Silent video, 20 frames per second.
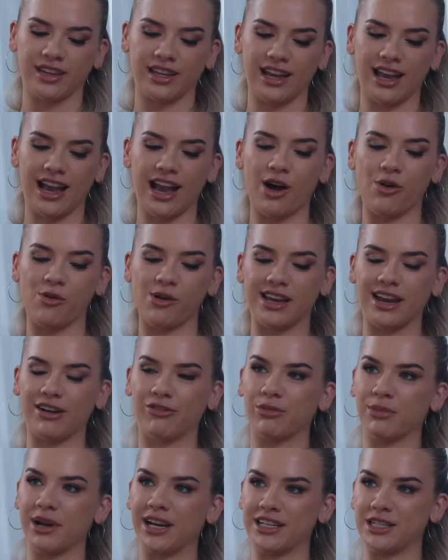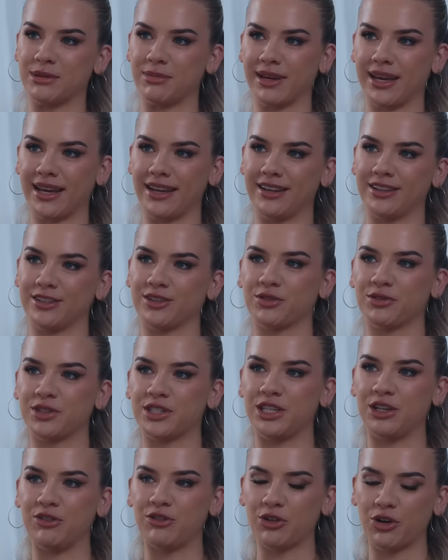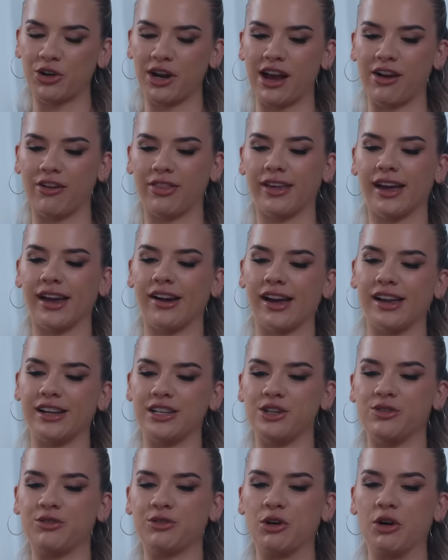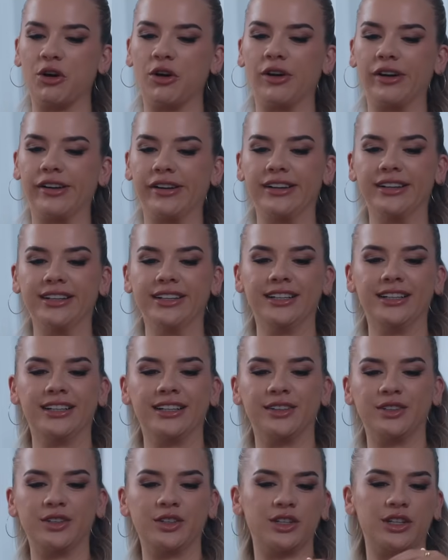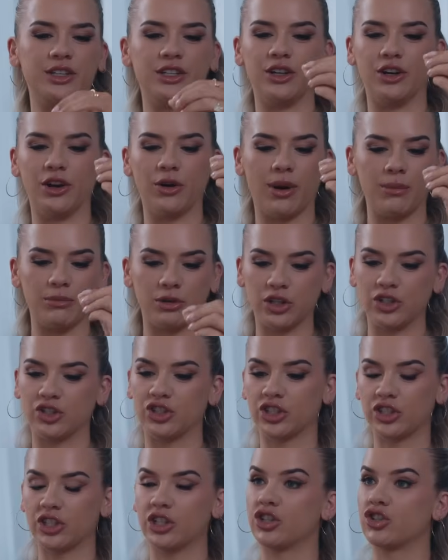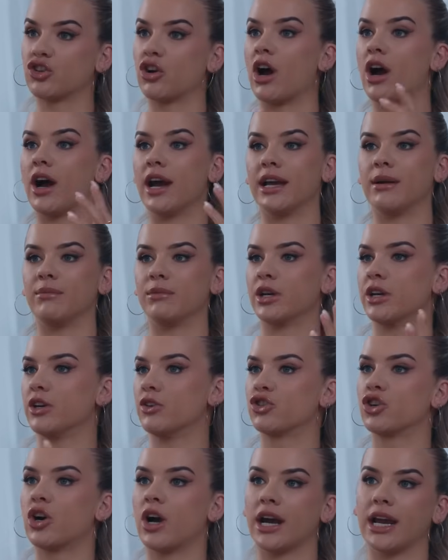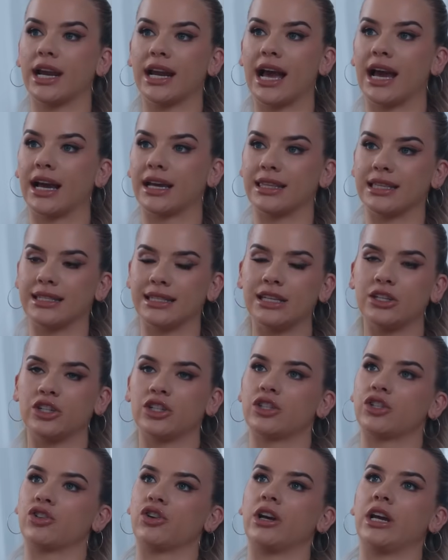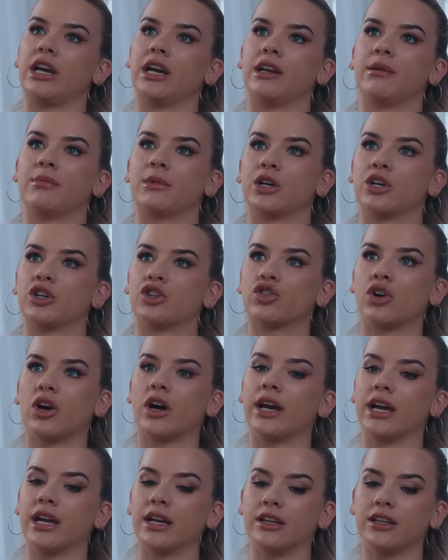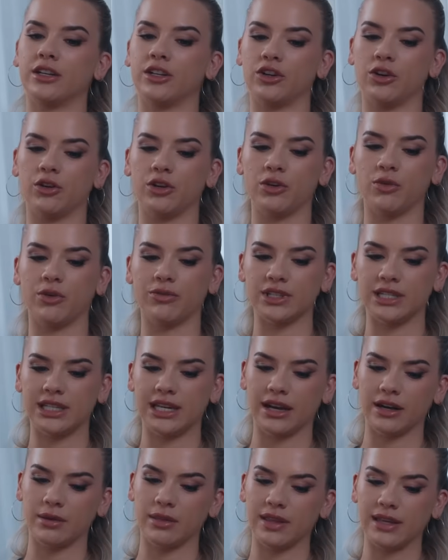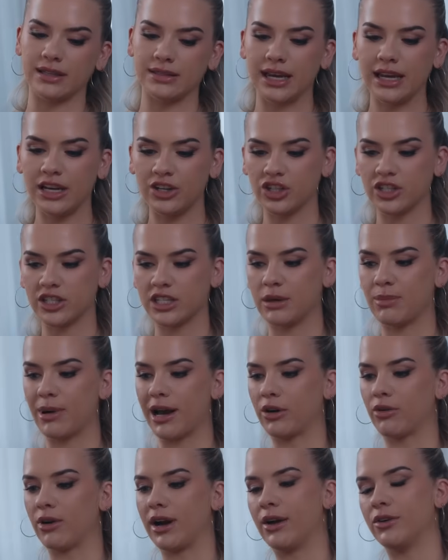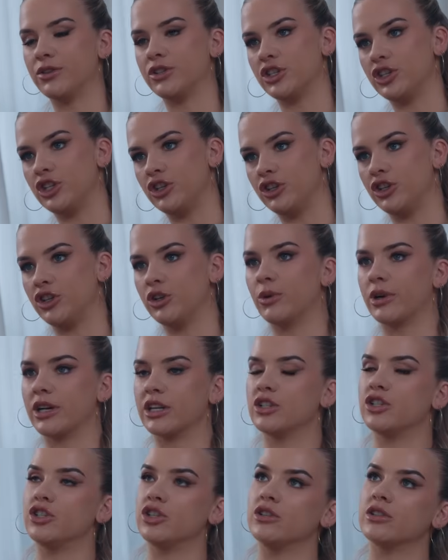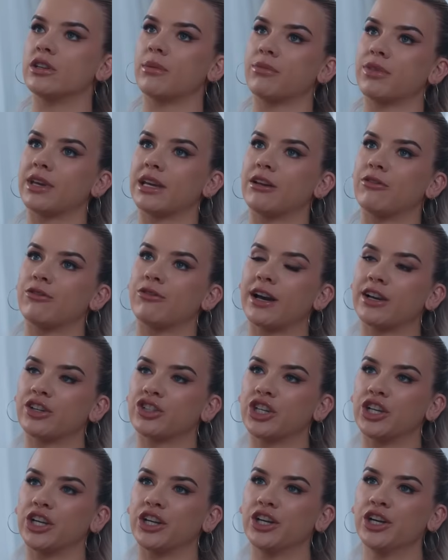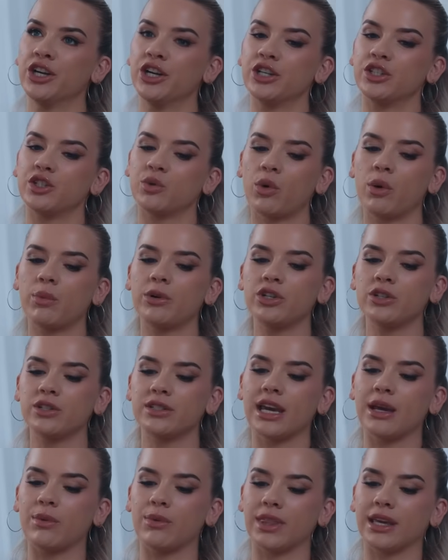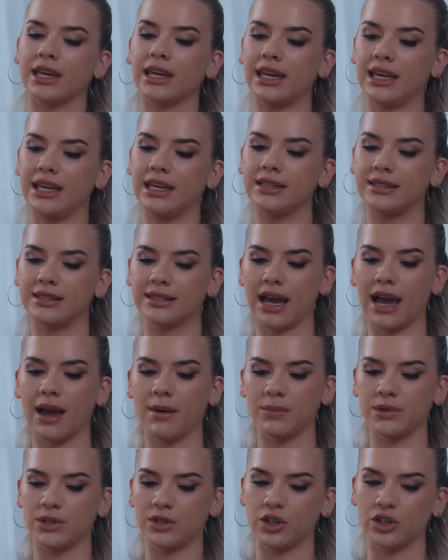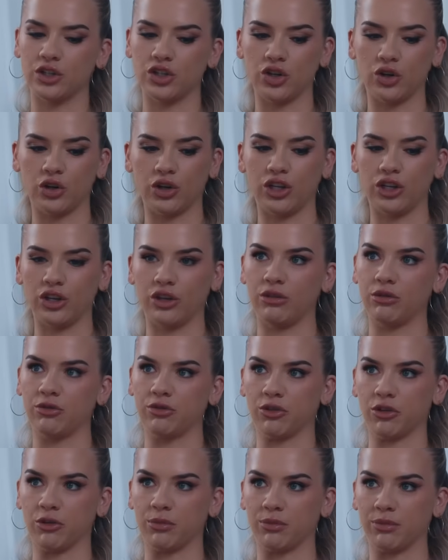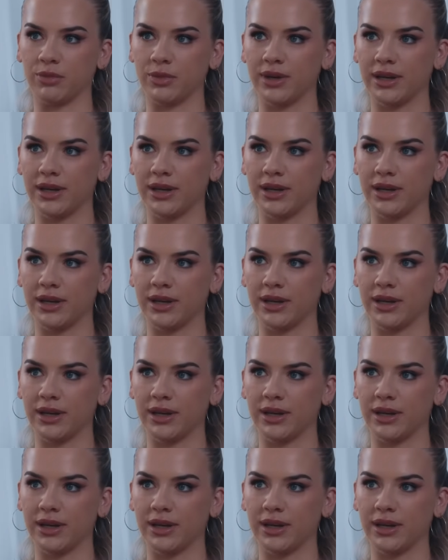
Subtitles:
how we get from A to B. Because obviously you've gone out there and you've gone, I'm just going to try and hack this industry and I'm going to try and, you obviously had this agency background and you knew you wanted to do something in fashion. So what would you say were the key steps that took you from